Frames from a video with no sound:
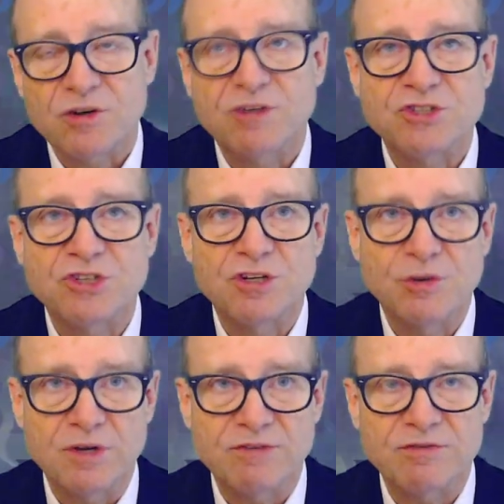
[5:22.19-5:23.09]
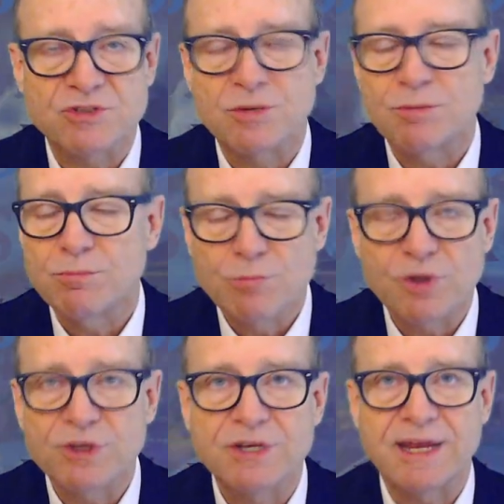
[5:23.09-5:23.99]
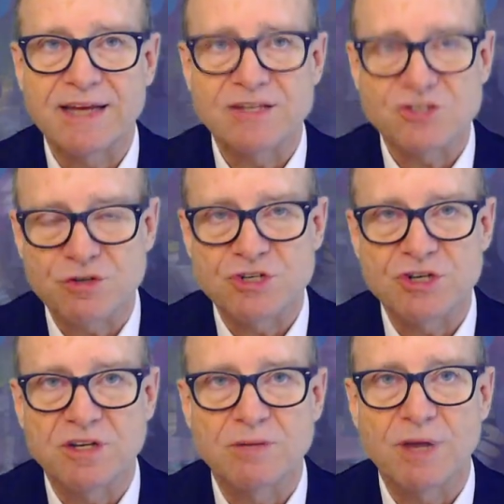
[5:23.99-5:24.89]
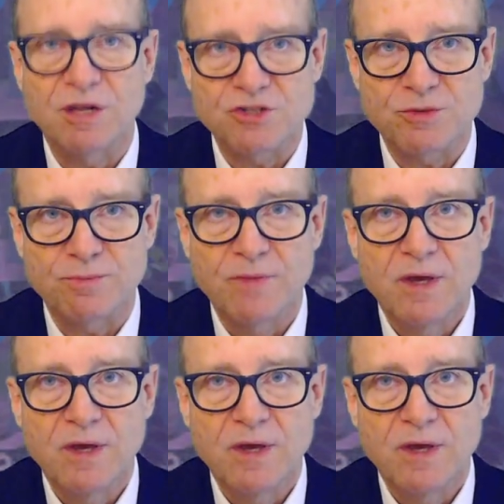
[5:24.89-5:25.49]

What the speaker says: Ilse de Greef, who's a brilliant hand surgeon in Belgium.